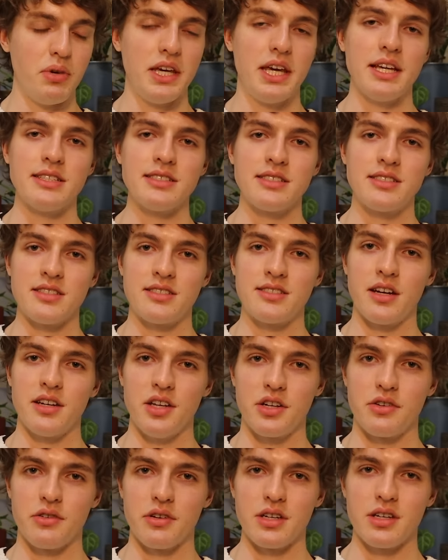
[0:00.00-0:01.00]
begins to study
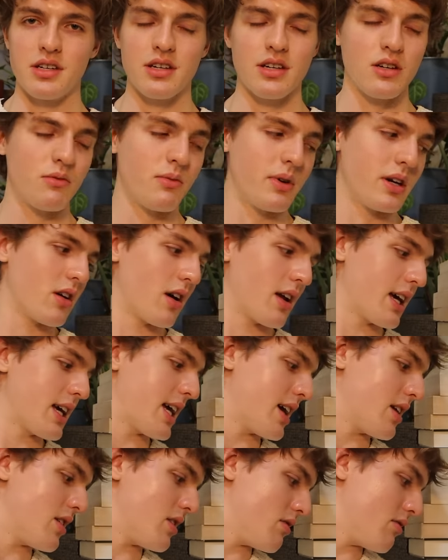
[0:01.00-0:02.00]
Greek. Oh my god, I
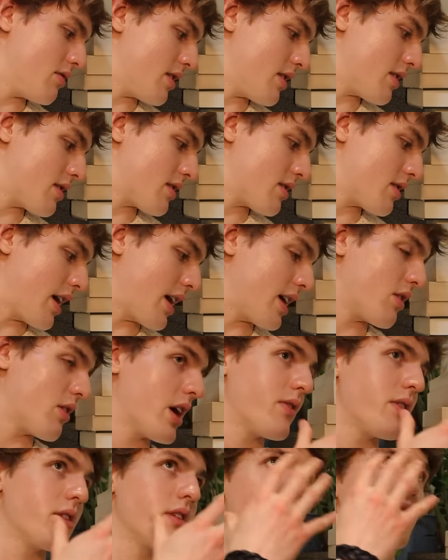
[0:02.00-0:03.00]
can't do this. I don't
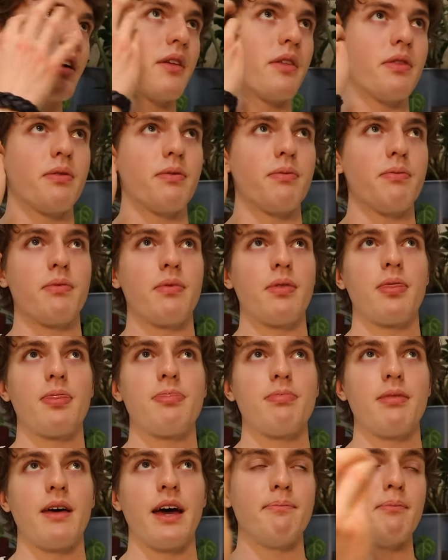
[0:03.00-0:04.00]
have like a
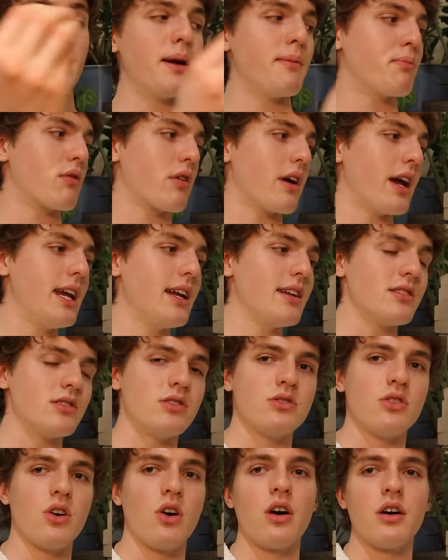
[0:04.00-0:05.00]
my brain is
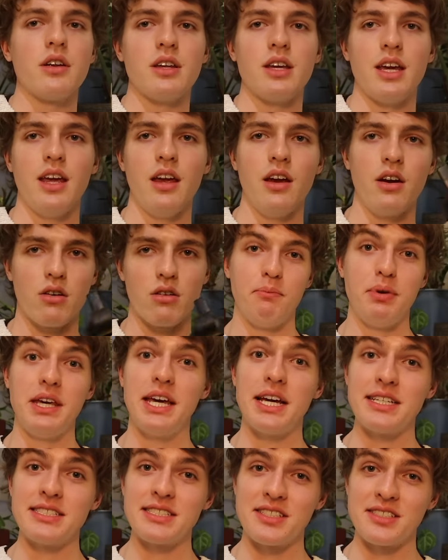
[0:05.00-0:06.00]
not here.
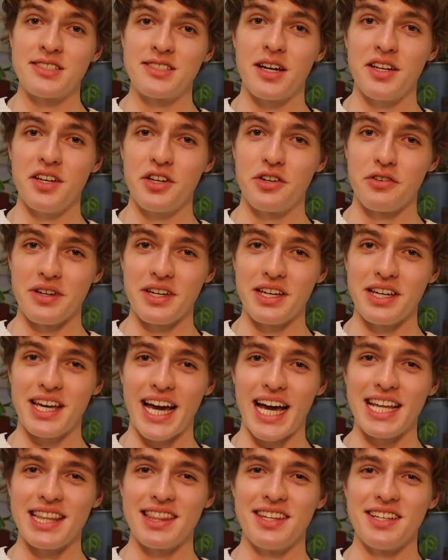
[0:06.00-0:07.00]
Begins to study Greek
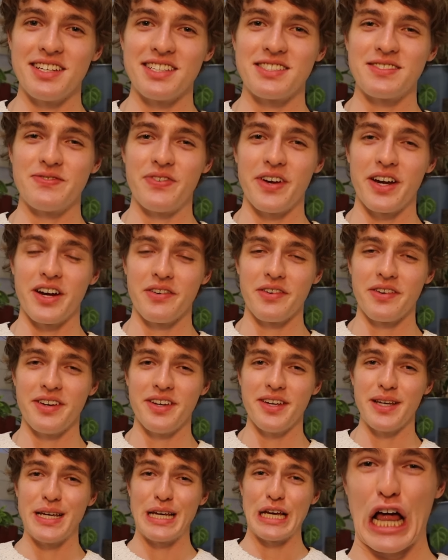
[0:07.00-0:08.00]
at this
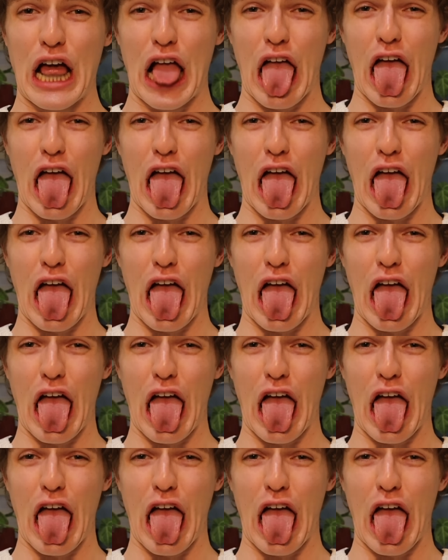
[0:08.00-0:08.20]
very